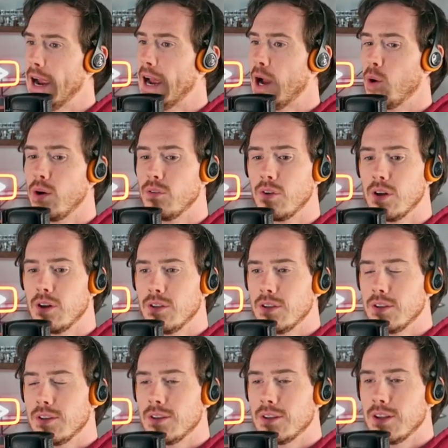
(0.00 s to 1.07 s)
I, however,
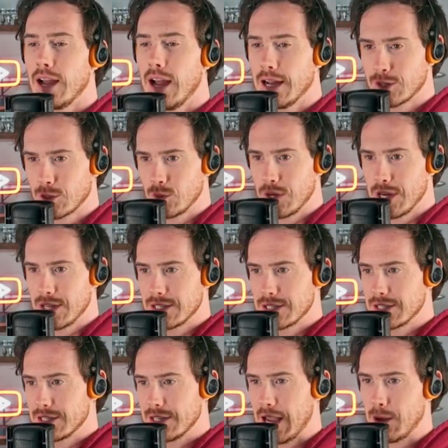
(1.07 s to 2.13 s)
as
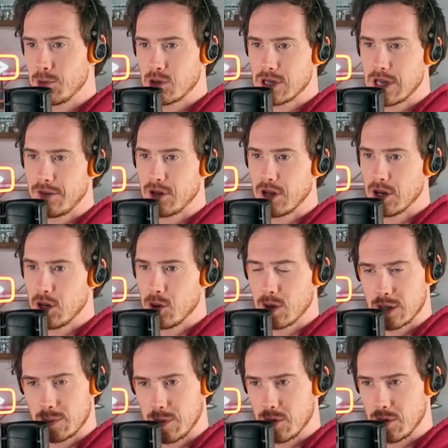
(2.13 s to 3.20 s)
always, am just having a new
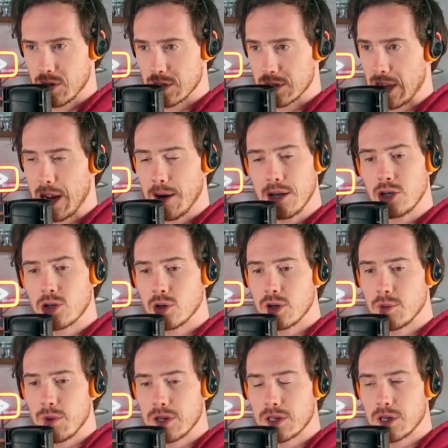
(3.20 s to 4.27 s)
experience and
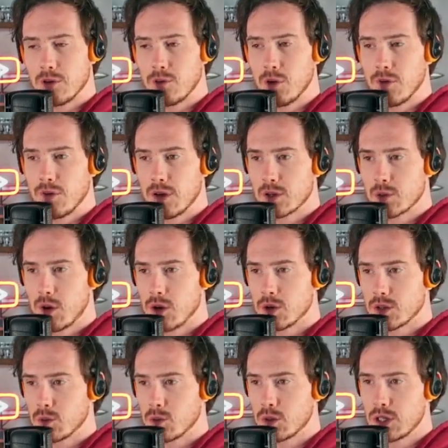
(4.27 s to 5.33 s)
enjoying myself with it as well.
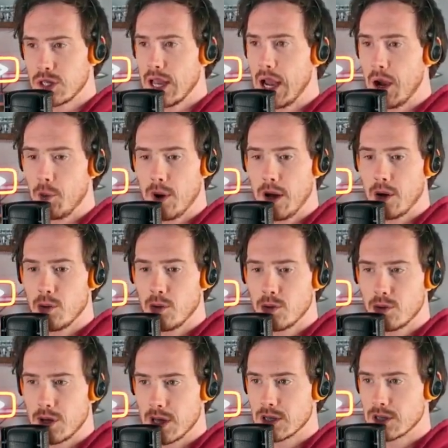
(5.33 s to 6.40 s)
So we'll see how well
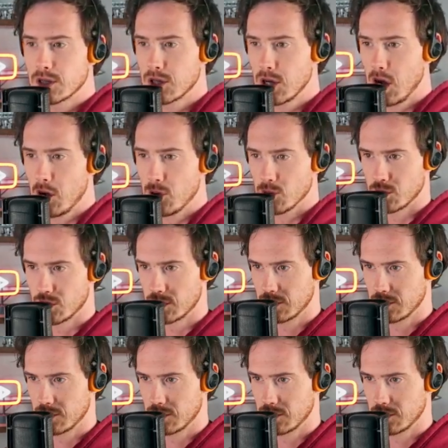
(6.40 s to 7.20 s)
this goes.